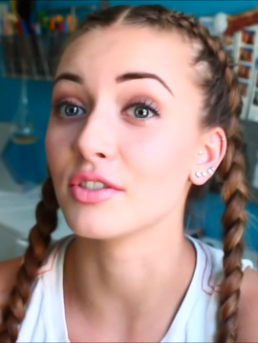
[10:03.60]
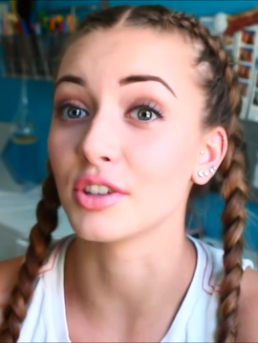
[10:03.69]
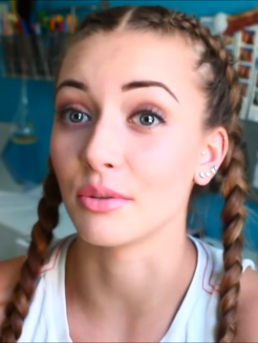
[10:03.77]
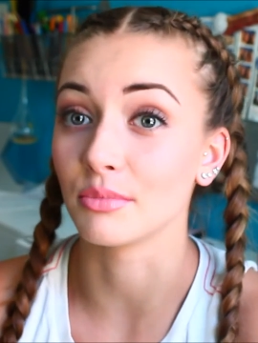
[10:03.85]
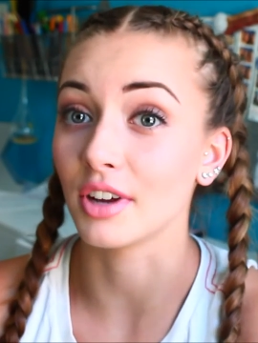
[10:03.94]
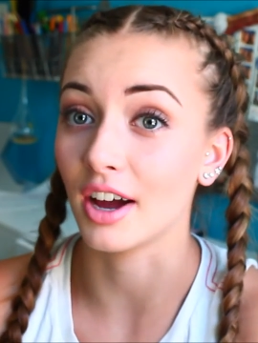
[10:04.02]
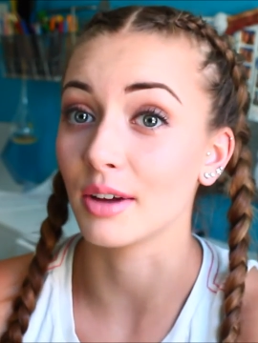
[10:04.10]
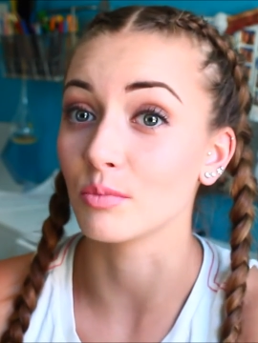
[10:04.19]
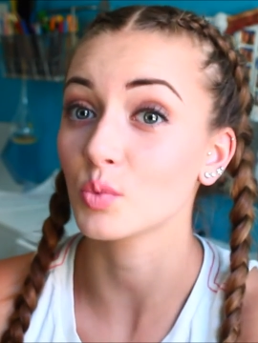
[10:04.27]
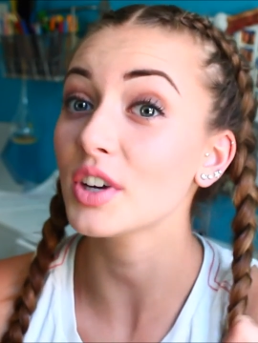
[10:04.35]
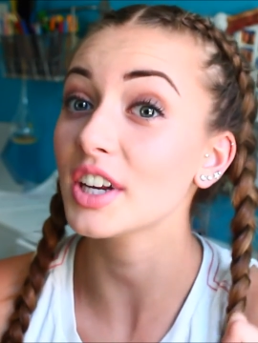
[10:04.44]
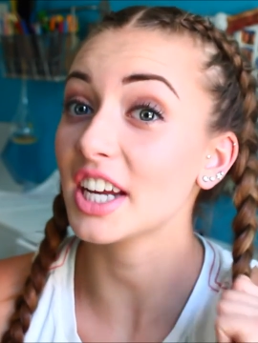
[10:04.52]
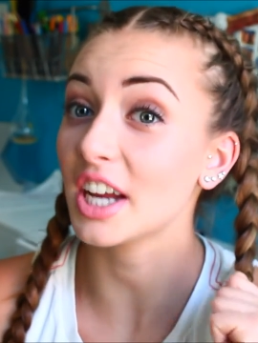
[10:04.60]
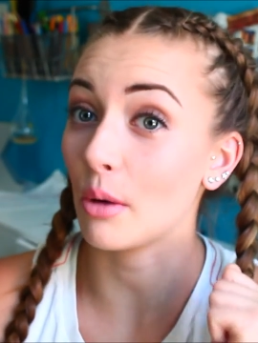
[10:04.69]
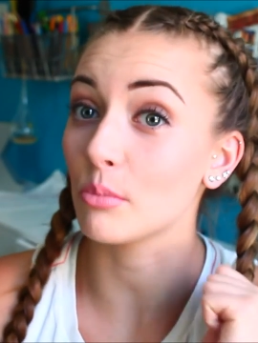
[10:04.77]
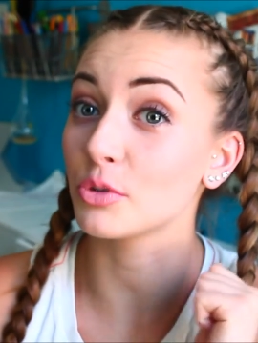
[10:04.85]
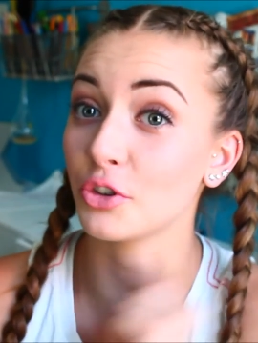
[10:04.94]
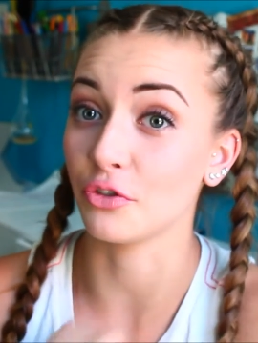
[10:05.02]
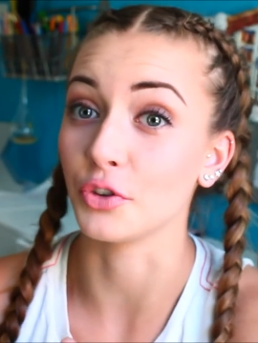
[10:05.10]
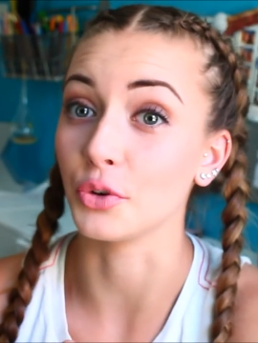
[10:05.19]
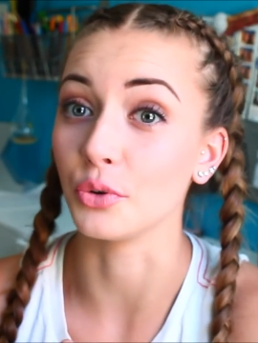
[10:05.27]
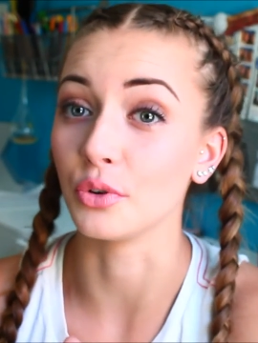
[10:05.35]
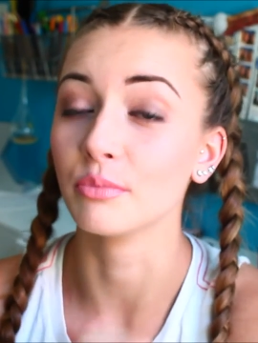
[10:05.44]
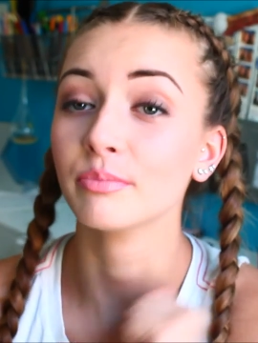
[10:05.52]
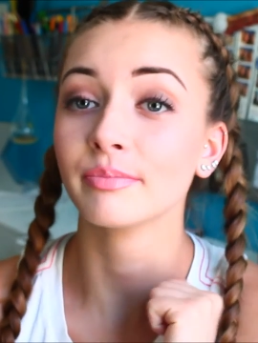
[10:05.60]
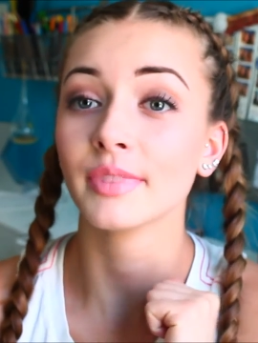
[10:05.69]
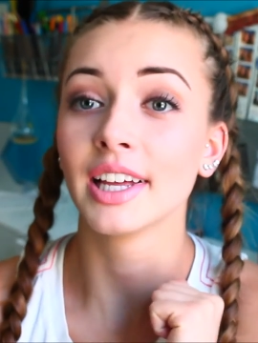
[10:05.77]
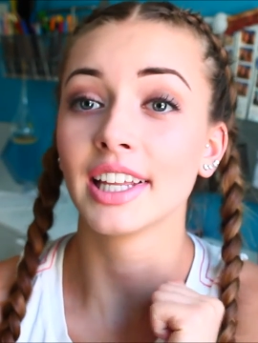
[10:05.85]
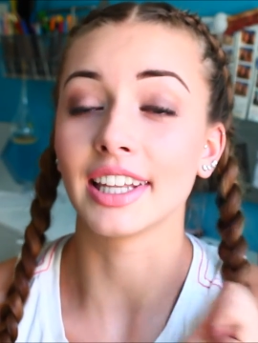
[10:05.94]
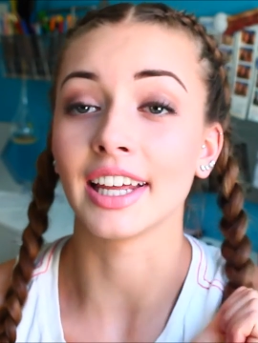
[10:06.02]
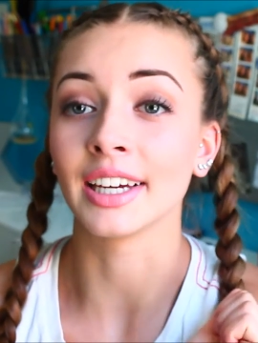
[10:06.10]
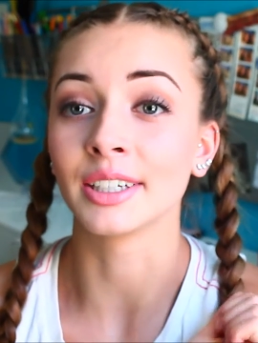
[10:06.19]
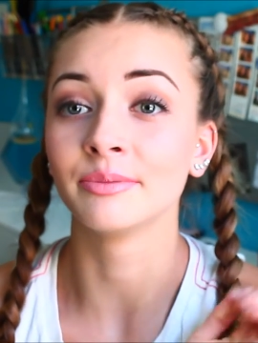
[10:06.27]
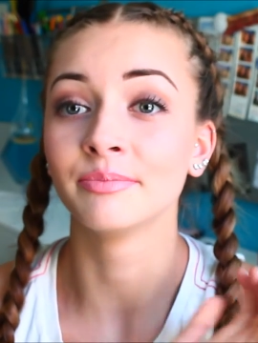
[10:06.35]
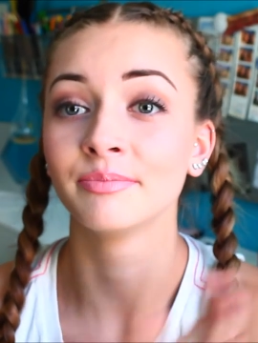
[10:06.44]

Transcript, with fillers: sometimes when it comes to food. Like,